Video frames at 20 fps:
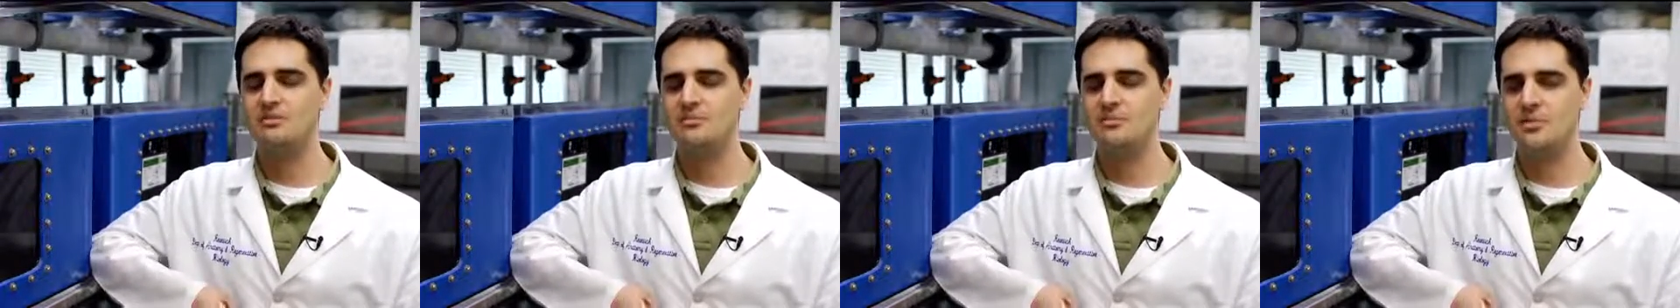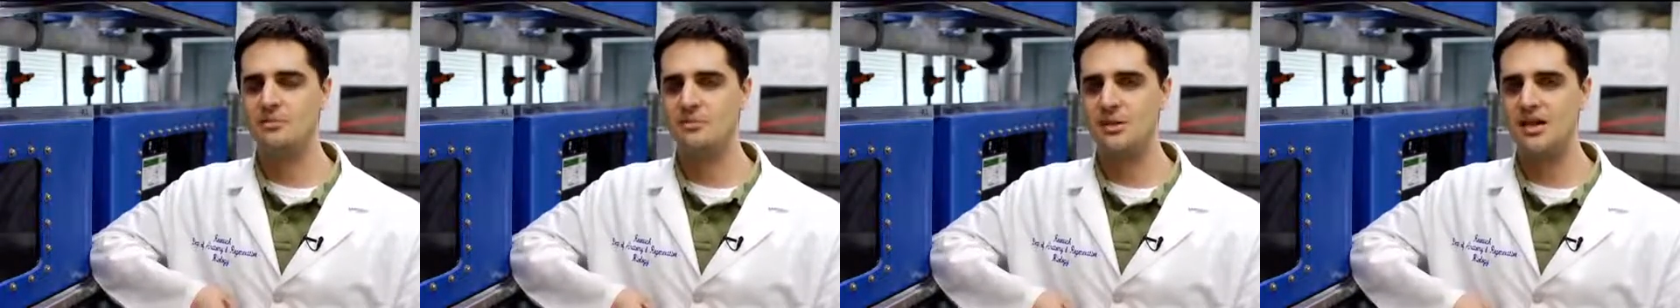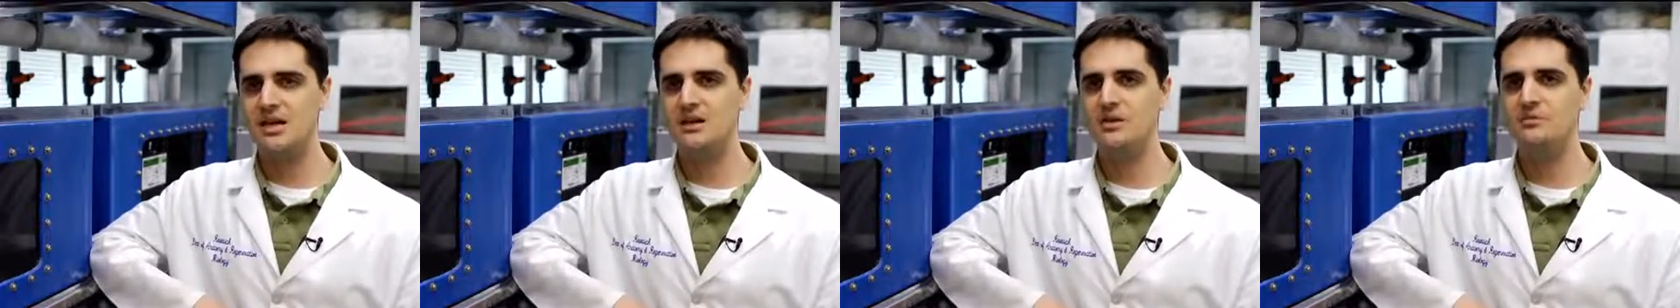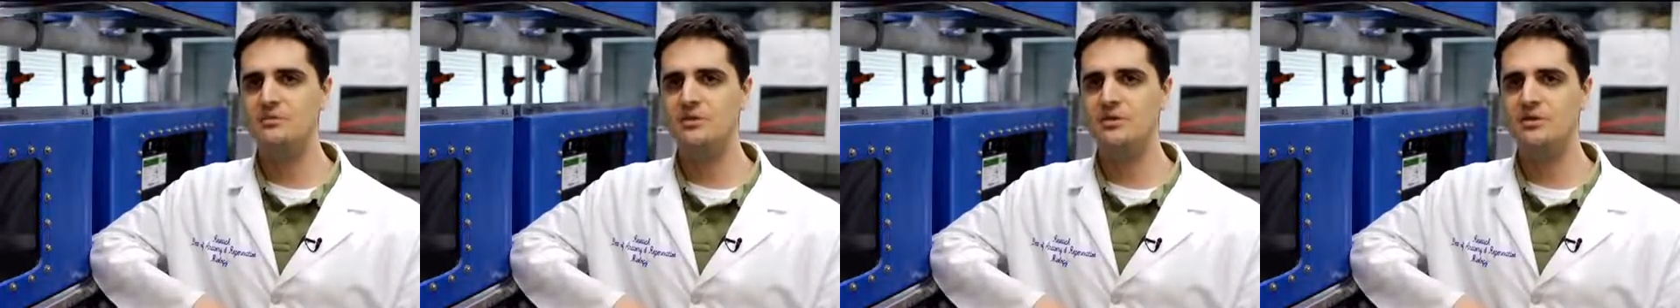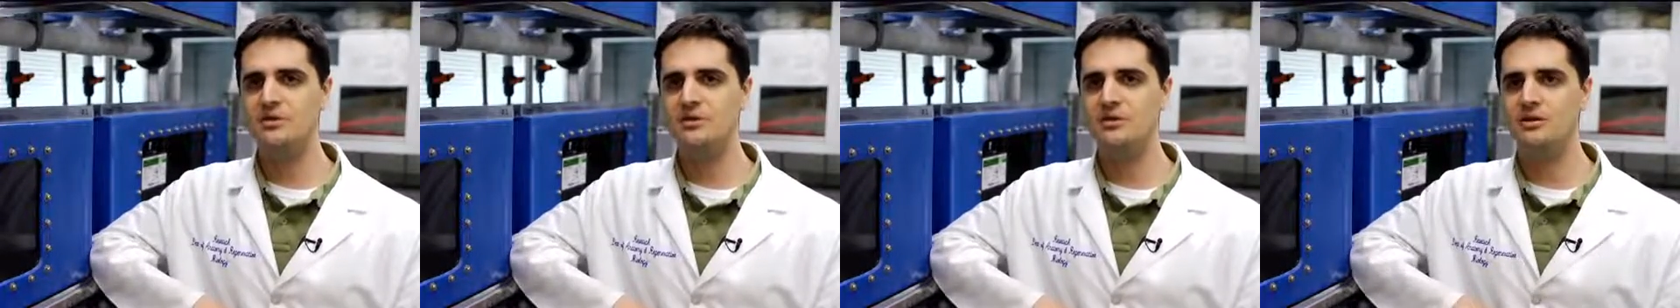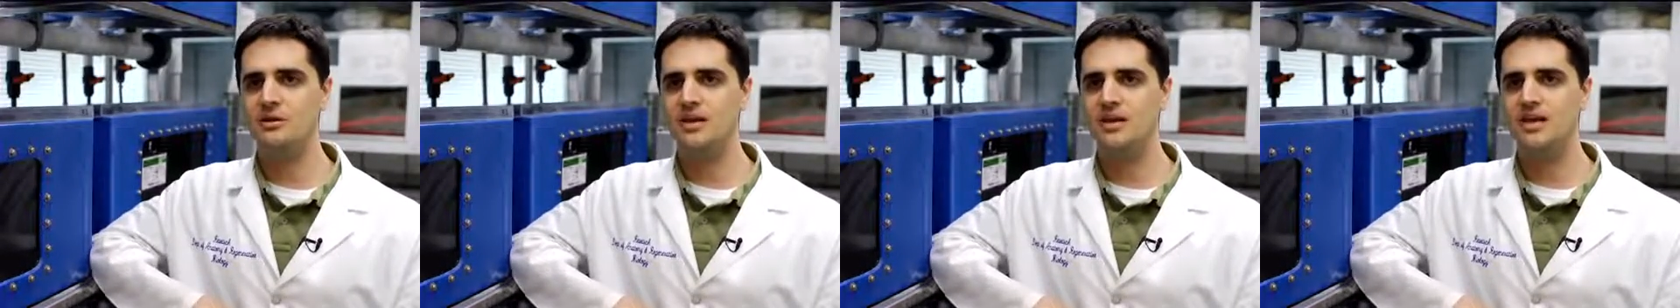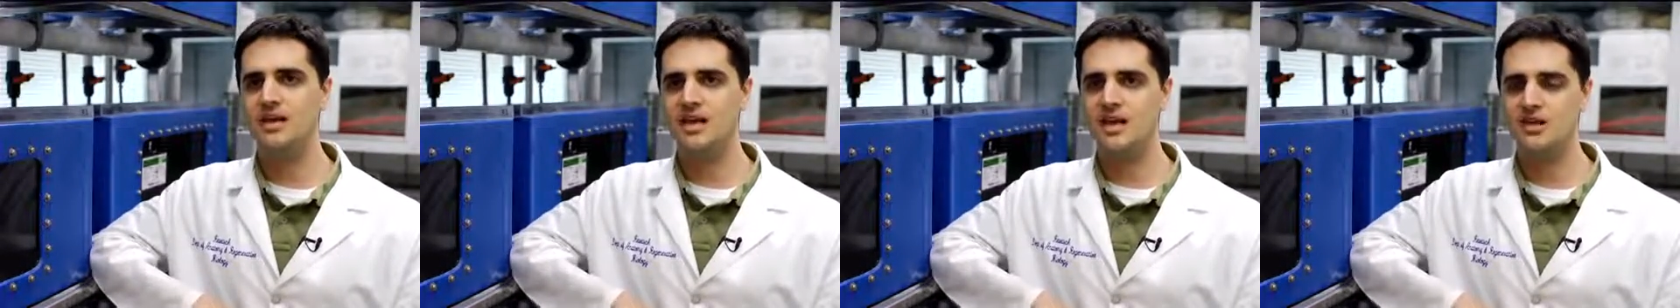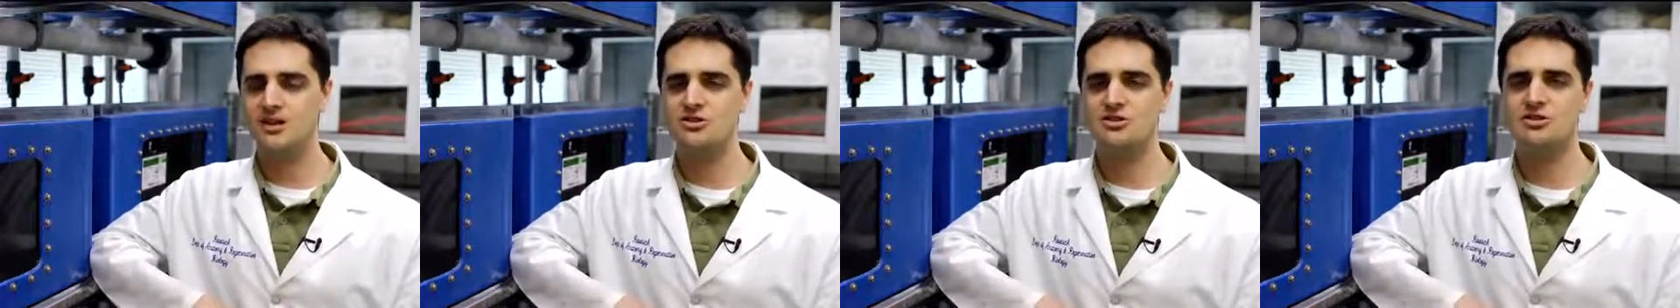repeatable
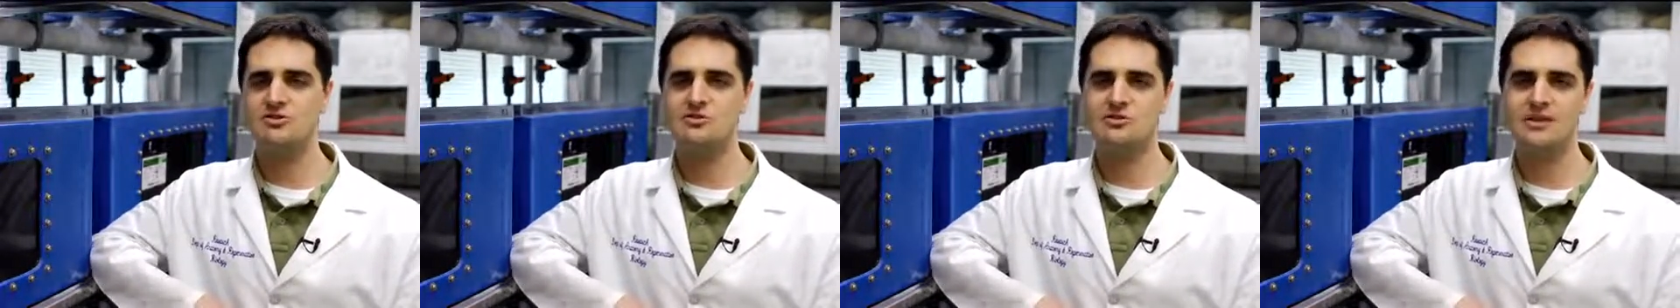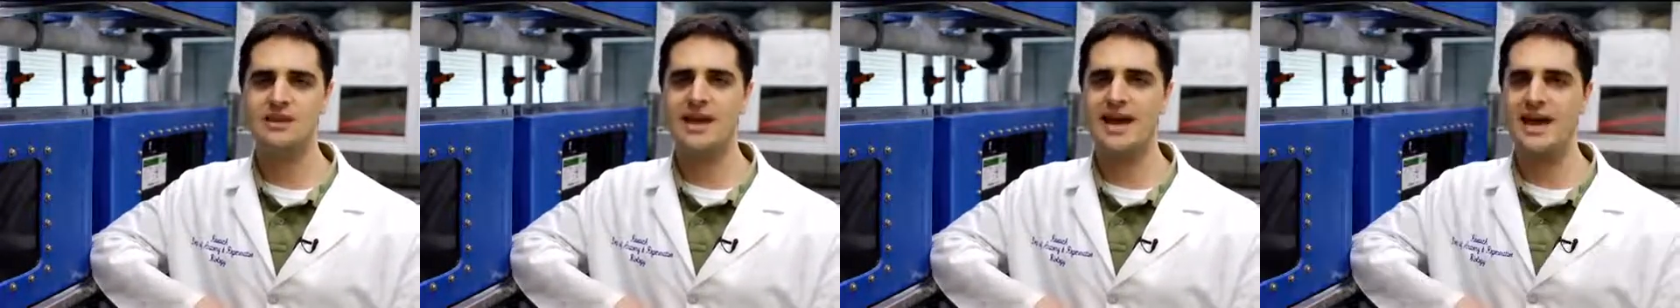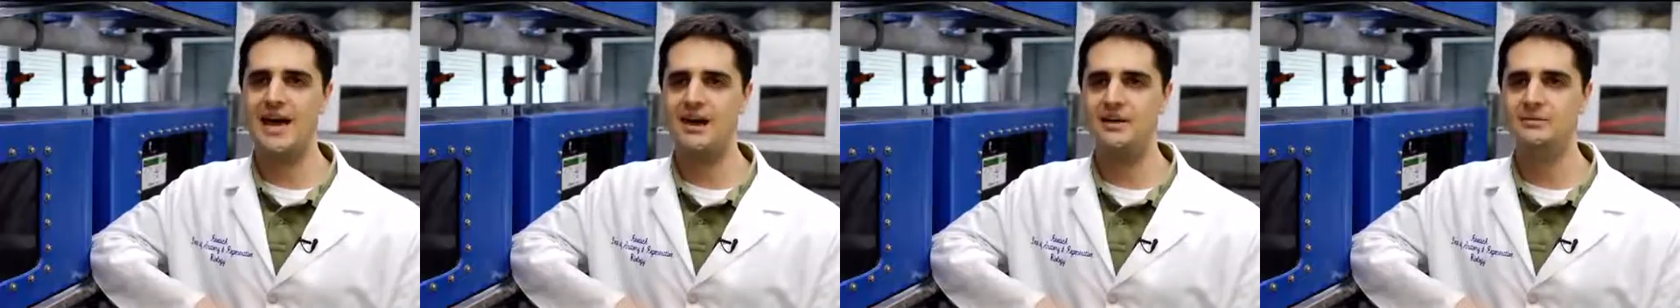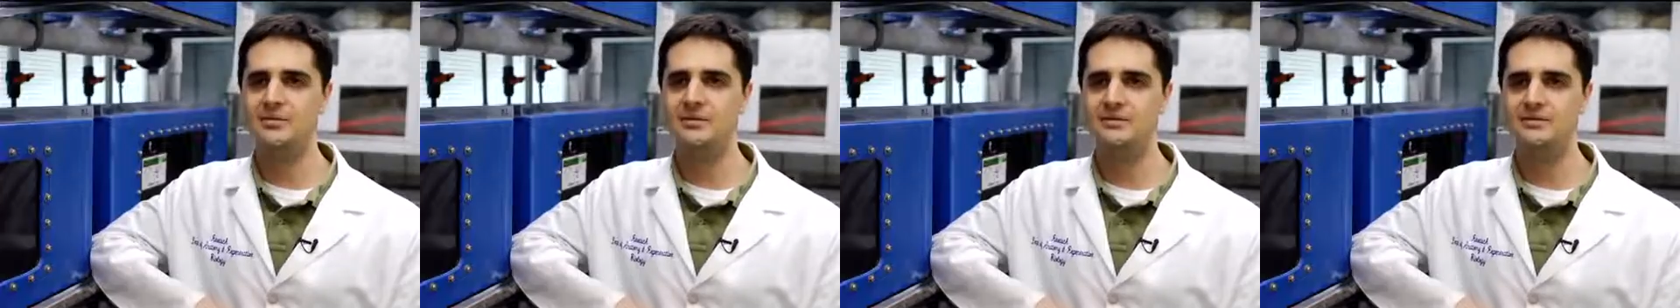in your own lab.